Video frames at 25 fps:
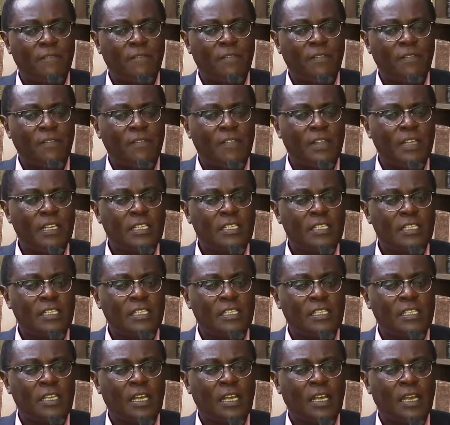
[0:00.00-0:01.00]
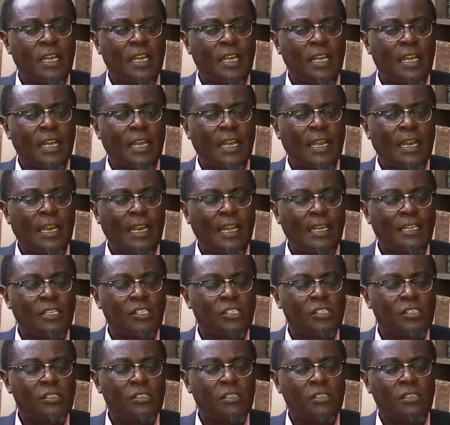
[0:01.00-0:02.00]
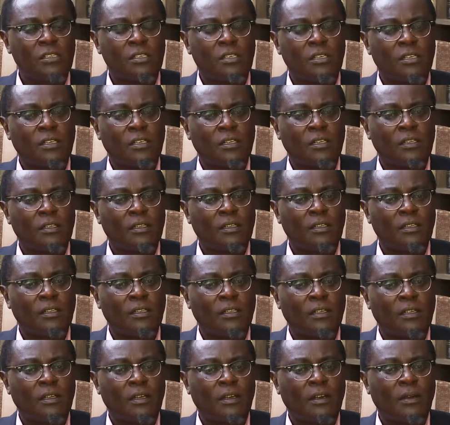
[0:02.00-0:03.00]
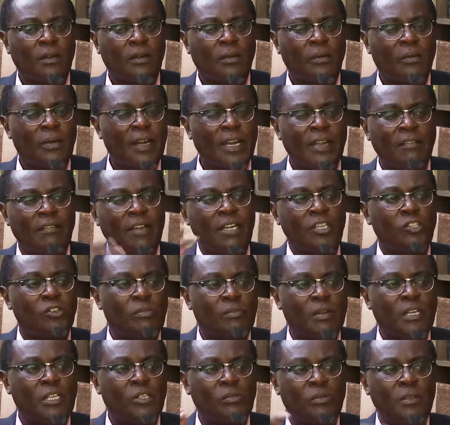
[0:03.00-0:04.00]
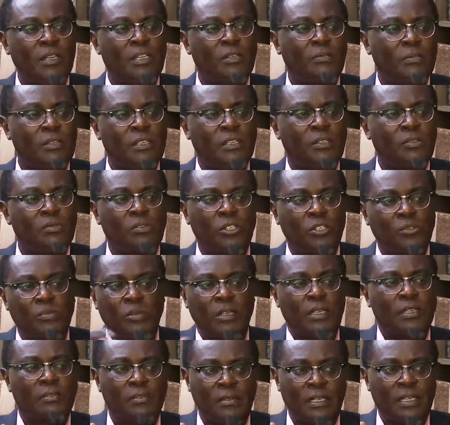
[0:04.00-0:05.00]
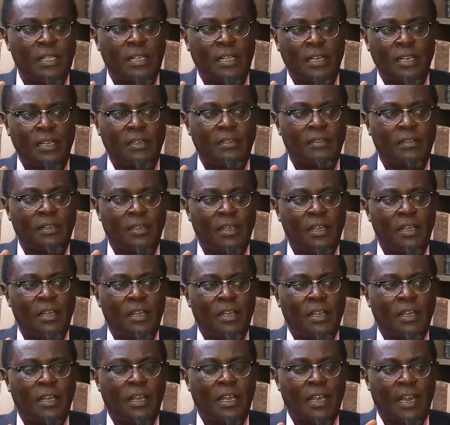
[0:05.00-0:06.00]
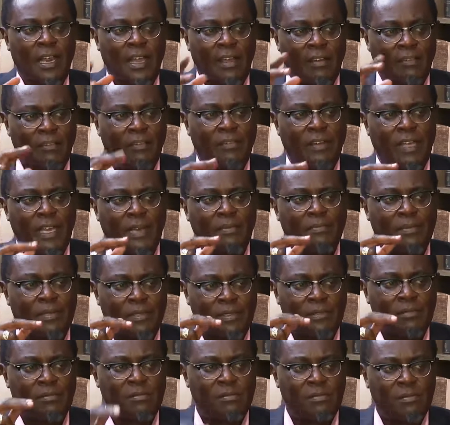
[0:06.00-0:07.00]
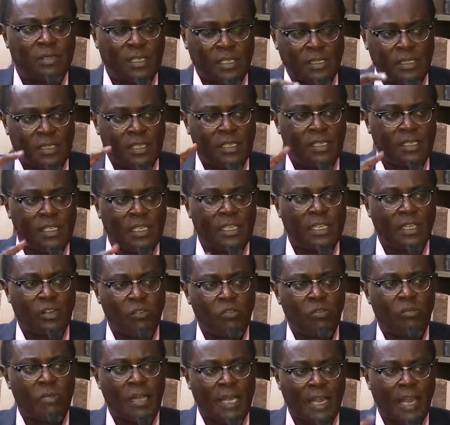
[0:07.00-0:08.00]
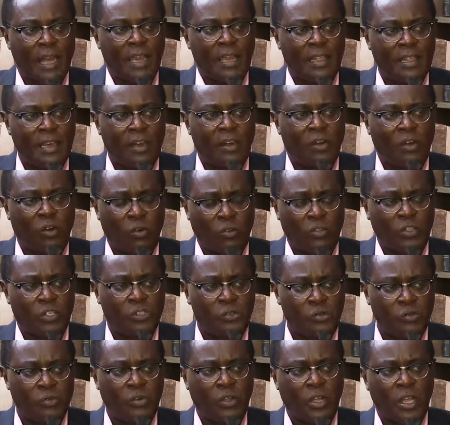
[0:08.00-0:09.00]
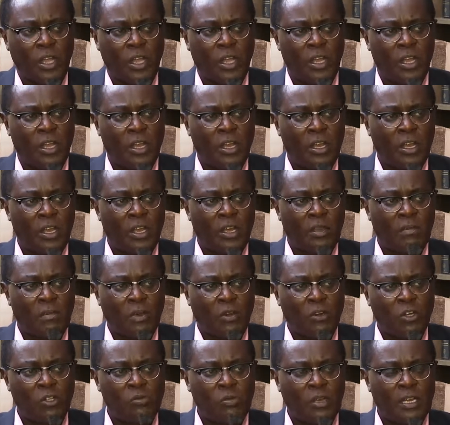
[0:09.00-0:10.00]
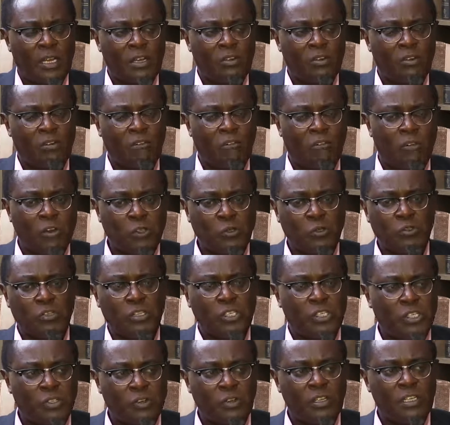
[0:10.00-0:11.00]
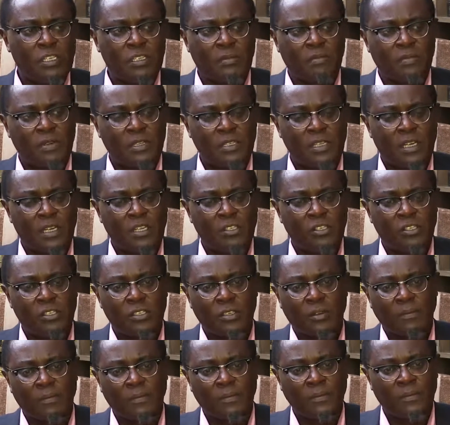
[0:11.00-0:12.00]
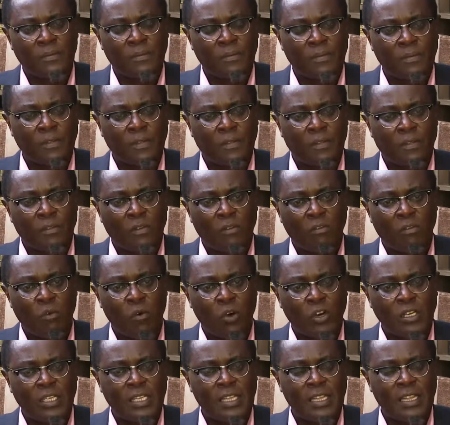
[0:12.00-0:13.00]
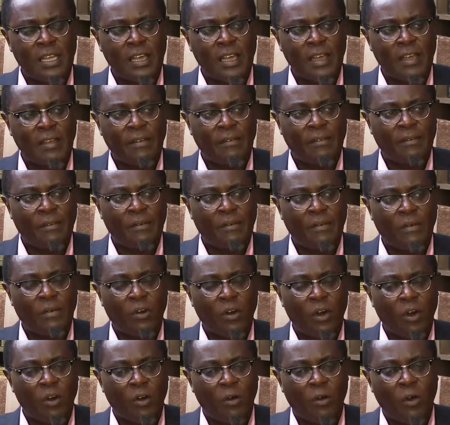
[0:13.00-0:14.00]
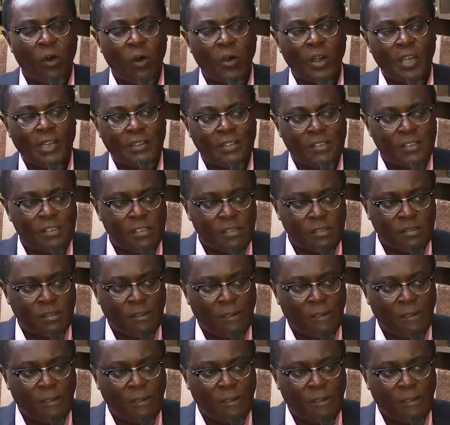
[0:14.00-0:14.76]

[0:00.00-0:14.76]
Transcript: this election, whatever it will be, 2022 or 2023, and I have kept insisting it could be either of the two, because we can go for judicial interpretation of what the August